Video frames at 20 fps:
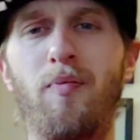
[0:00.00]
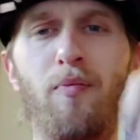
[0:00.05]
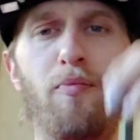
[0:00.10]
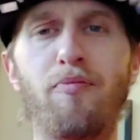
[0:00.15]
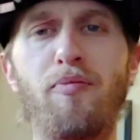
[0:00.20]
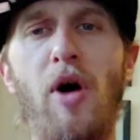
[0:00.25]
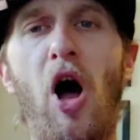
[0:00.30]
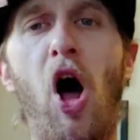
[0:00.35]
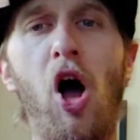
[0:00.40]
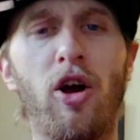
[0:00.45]

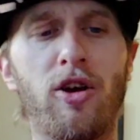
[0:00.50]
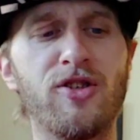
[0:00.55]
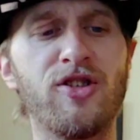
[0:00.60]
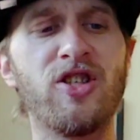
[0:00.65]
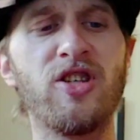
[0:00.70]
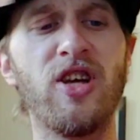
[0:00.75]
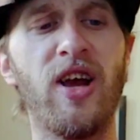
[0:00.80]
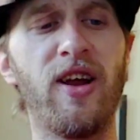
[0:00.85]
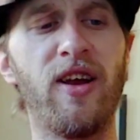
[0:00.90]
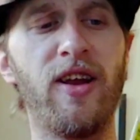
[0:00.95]
box
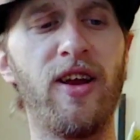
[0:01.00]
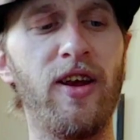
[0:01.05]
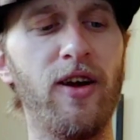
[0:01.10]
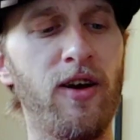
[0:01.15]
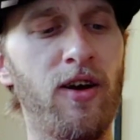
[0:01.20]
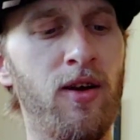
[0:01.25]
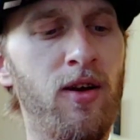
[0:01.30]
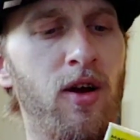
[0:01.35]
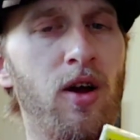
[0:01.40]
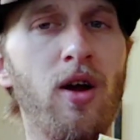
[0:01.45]
set
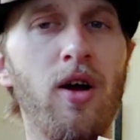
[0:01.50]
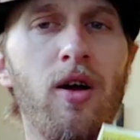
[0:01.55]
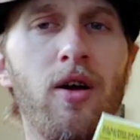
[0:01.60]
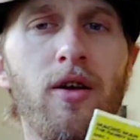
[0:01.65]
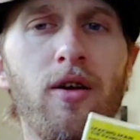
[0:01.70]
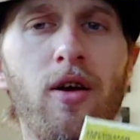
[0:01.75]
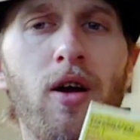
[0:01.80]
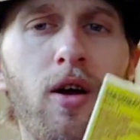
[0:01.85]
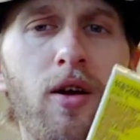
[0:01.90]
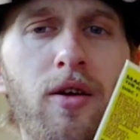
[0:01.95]
here,
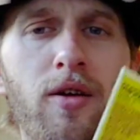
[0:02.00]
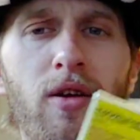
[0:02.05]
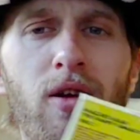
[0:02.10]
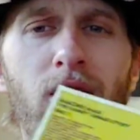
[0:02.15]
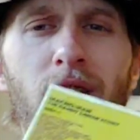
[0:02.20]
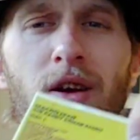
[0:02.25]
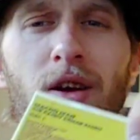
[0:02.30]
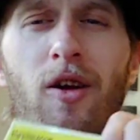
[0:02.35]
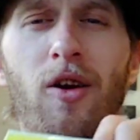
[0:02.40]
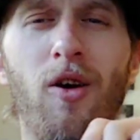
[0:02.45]

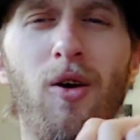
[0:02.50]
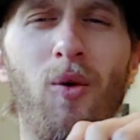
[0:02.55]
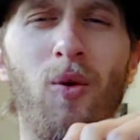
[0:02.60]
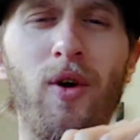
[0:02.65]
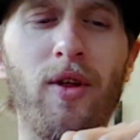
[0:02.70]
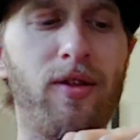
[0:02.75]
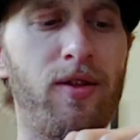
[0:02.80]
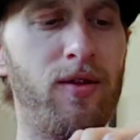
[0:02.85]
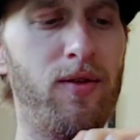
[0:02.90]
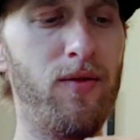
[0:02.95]

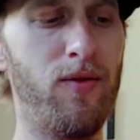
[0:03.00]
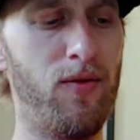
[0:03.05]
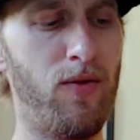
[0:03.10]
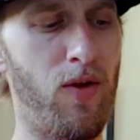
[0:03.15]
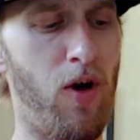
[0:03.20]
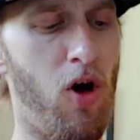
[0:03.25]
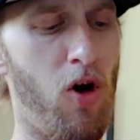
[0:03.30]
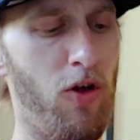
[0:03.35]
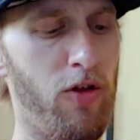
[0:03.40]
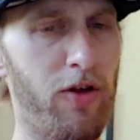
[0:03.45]
with
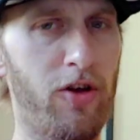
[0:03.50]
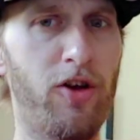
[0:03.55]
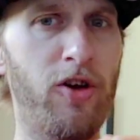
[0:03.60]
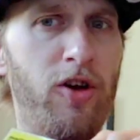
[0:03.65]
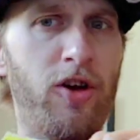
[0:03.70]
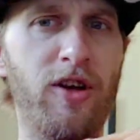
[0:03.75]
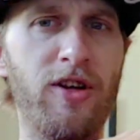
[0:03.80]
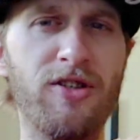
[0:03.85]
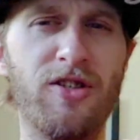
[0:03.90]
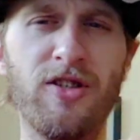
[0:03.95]
all the
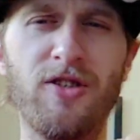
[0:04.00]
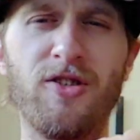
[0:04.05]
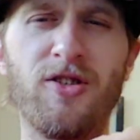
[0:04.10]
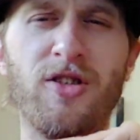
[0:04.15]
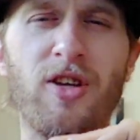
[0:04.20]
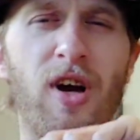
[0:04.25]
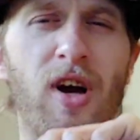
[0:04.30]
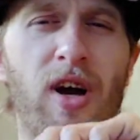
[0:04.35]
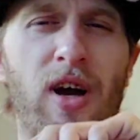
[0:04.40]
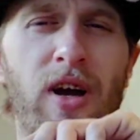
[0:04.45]
goodies
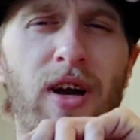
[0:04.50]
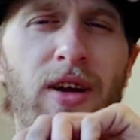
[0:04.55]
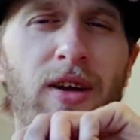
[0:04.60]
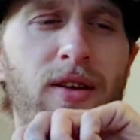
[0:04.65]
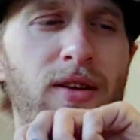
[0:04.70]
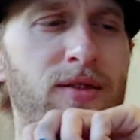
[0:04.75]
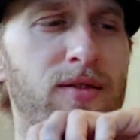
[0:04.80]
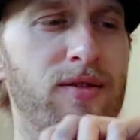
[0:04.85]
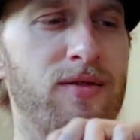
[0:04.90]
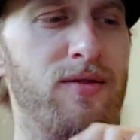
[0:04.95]
inside.
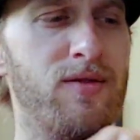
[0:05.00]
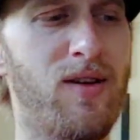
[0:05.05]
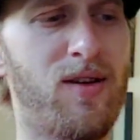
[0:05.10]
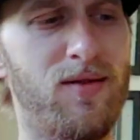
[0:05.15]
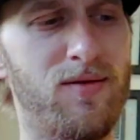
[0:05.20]
And